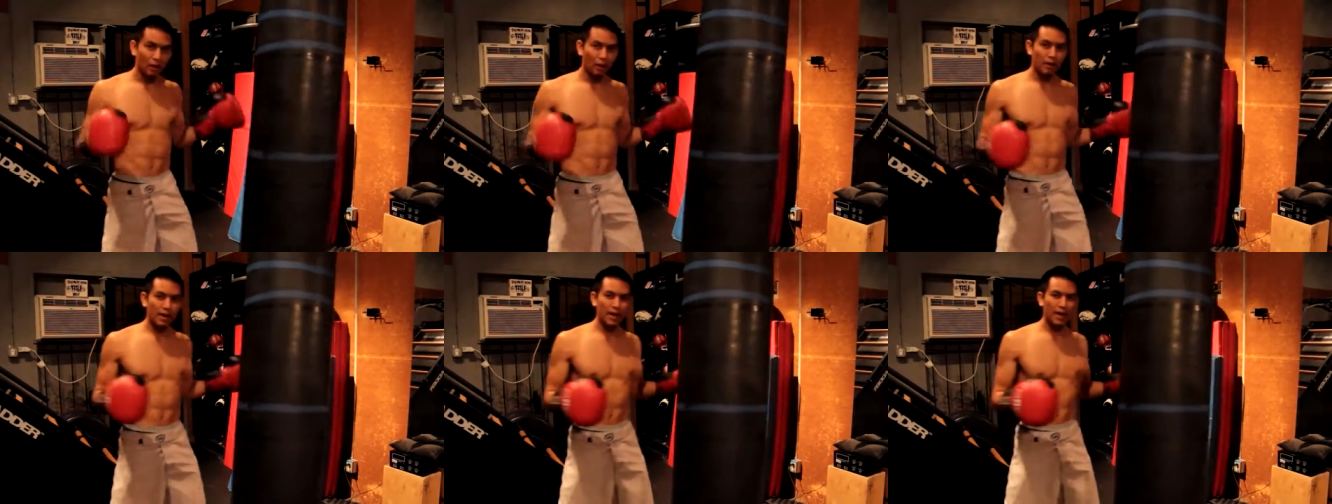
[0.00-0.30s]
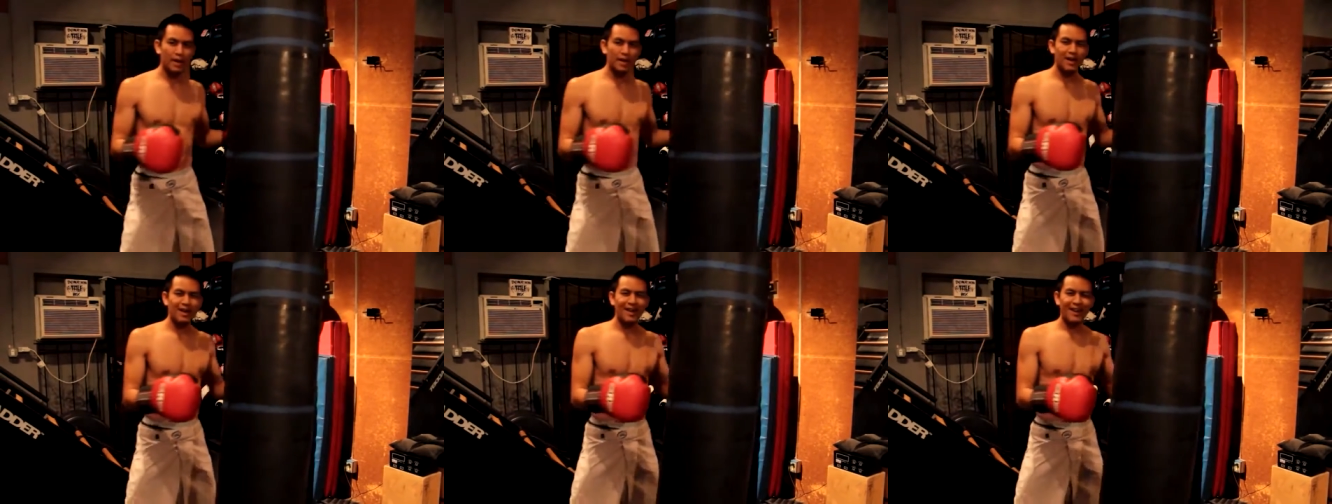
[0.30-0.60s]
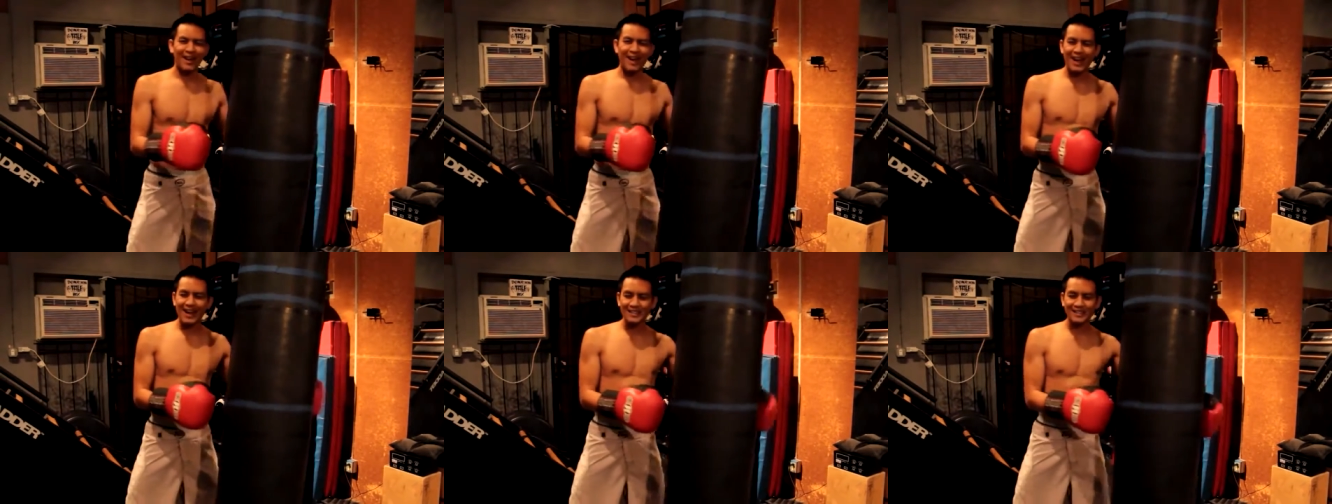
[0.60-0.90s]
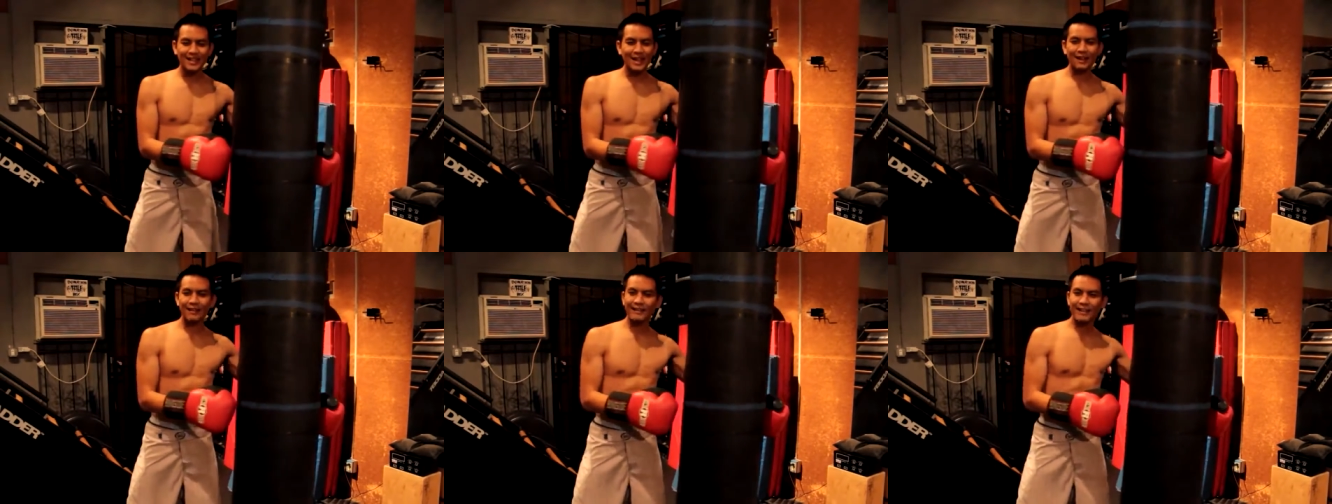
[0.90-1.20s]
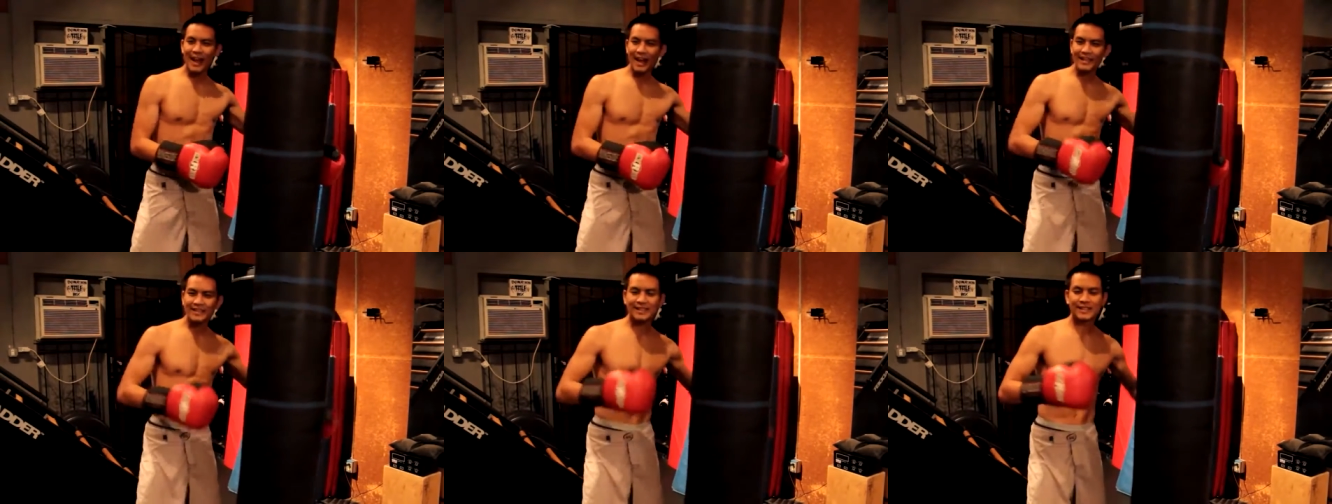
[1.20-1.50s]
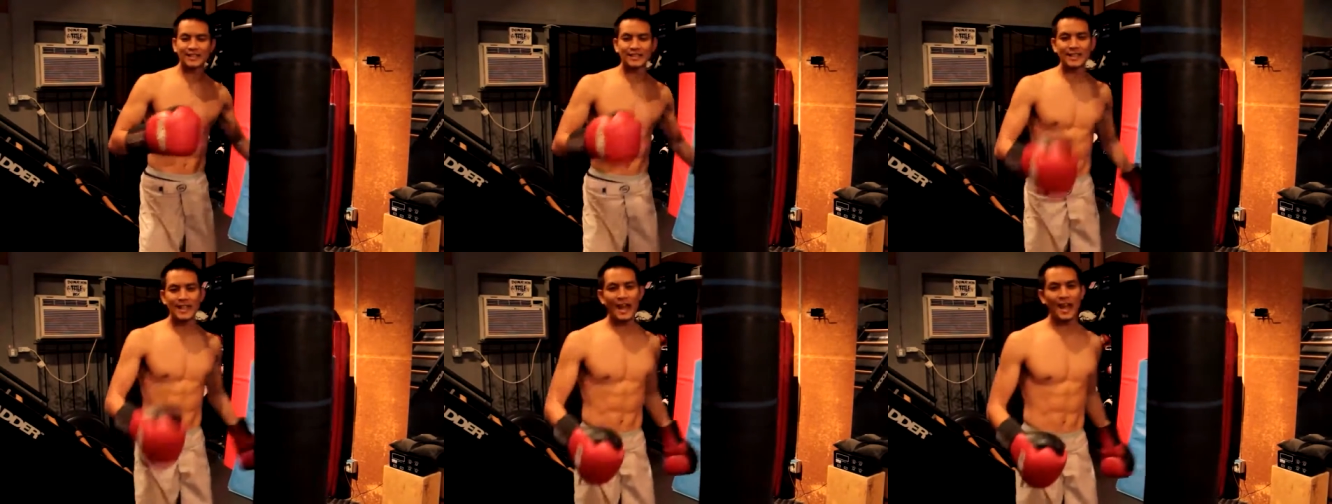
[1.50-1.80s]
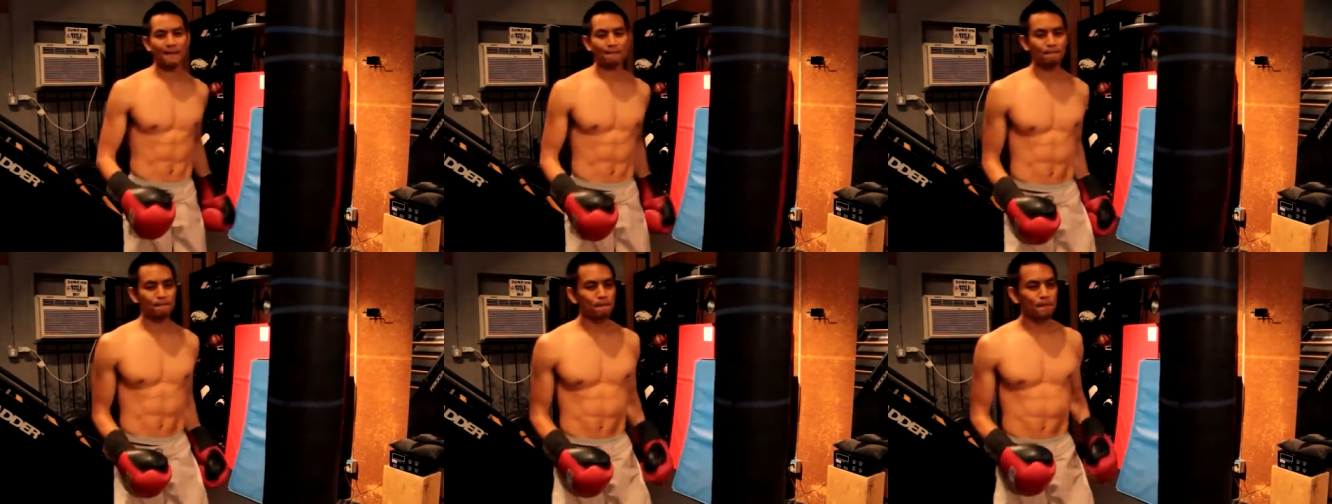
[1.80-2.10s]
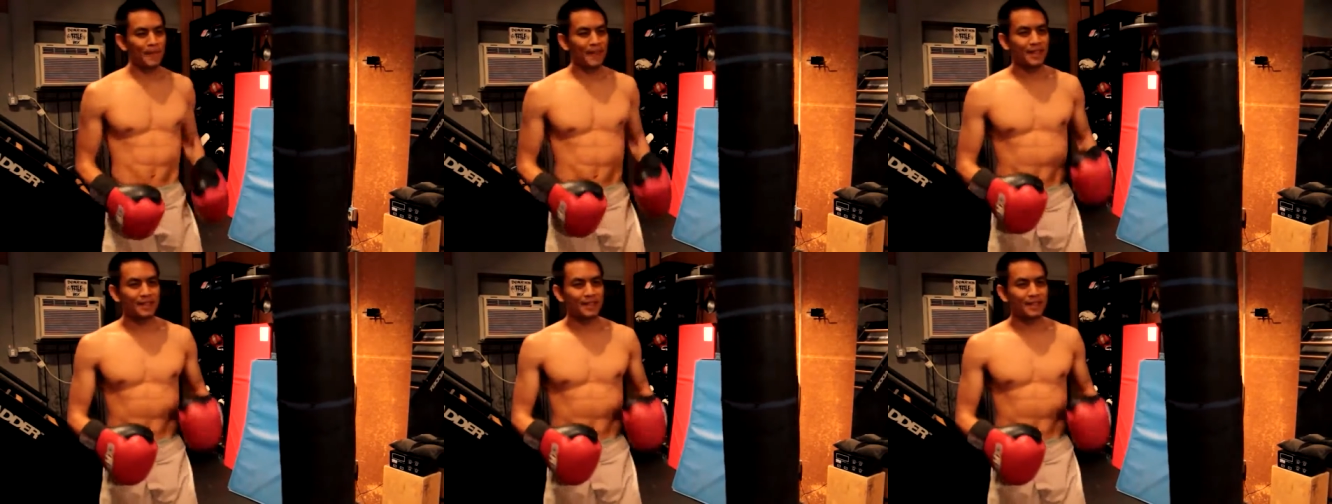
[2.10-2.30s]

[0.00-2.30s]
Okay? It has that nice snap.